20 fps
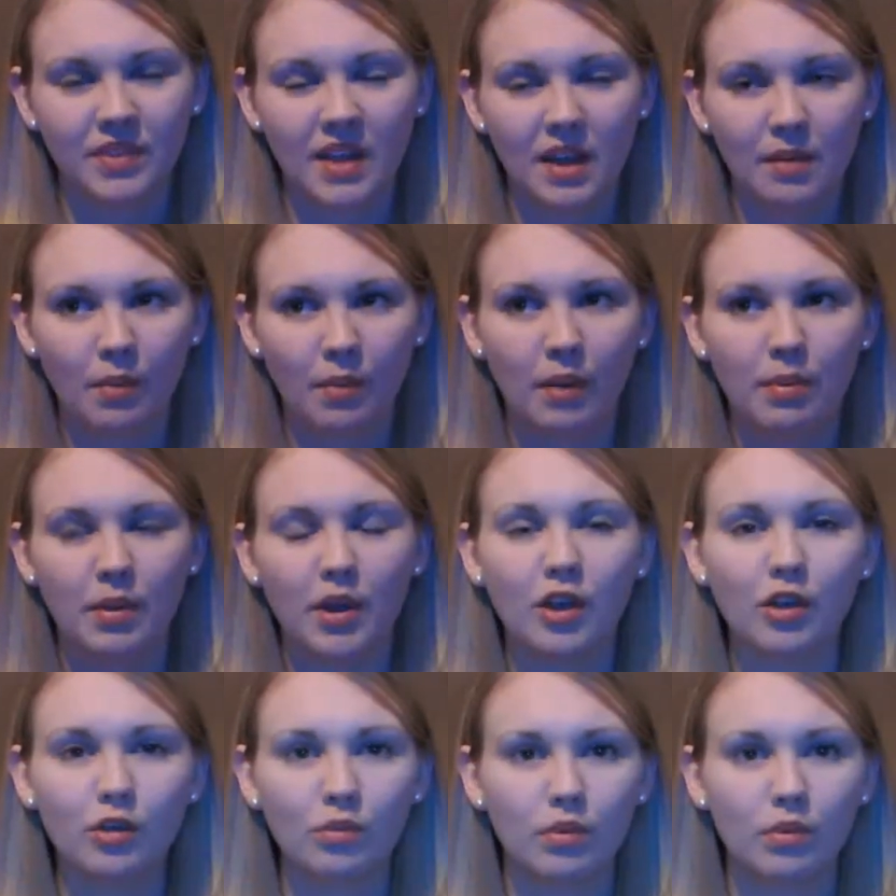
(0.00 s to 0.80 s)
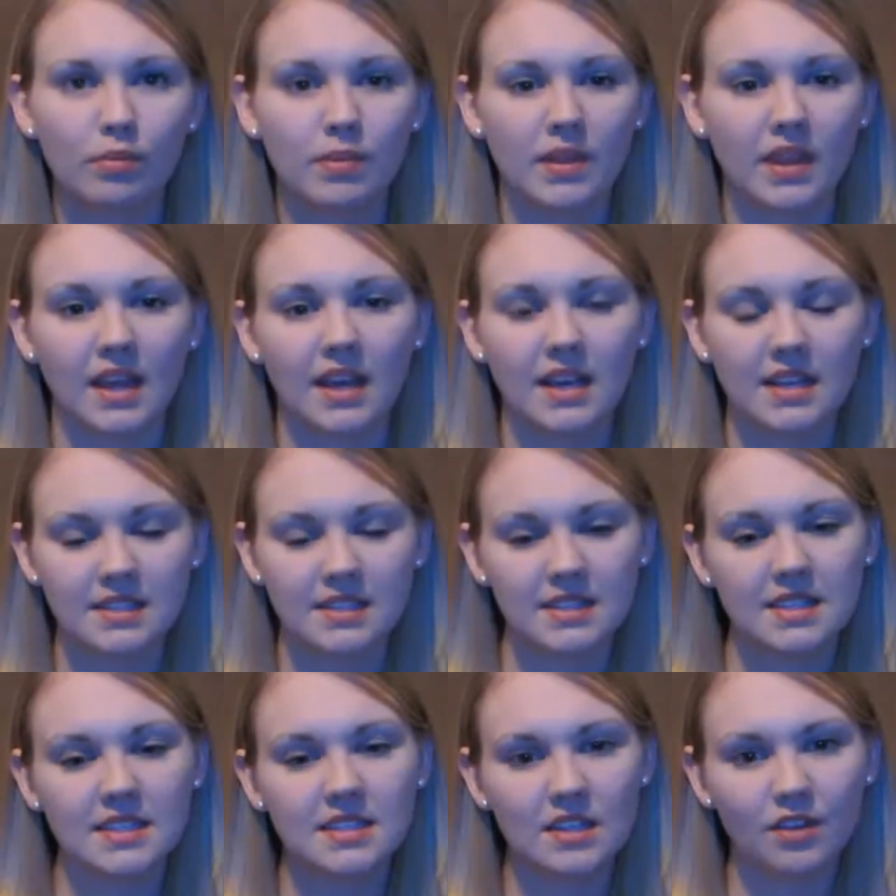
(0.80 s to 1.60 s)
And my period would be like
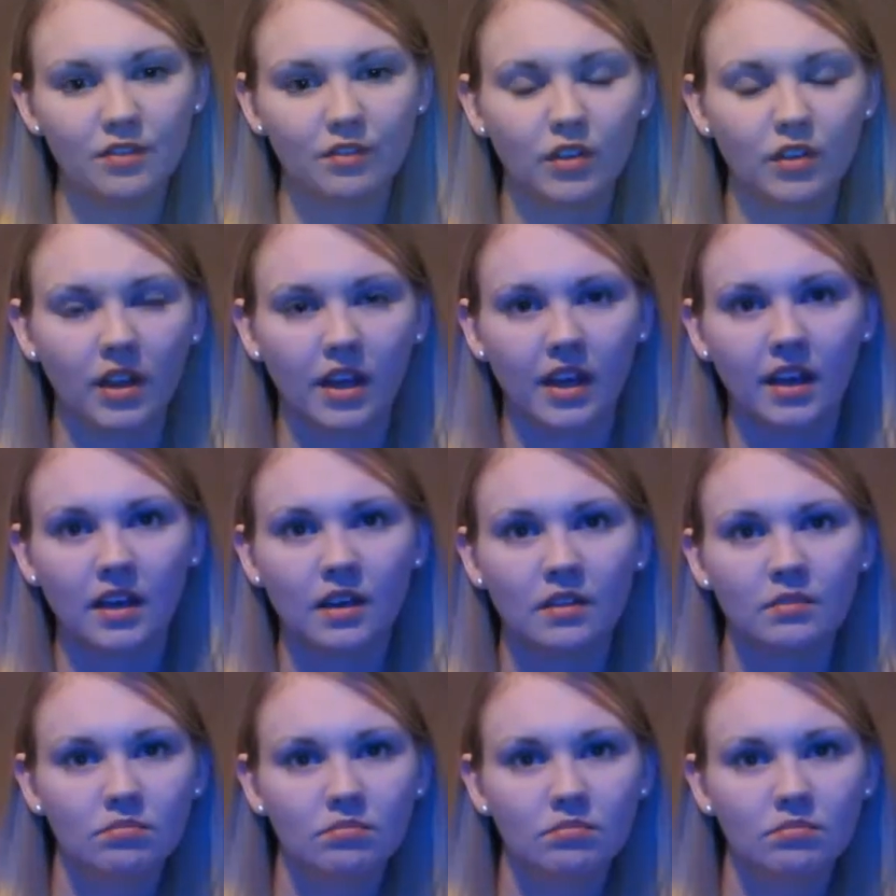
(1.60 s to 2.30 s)
consistent for like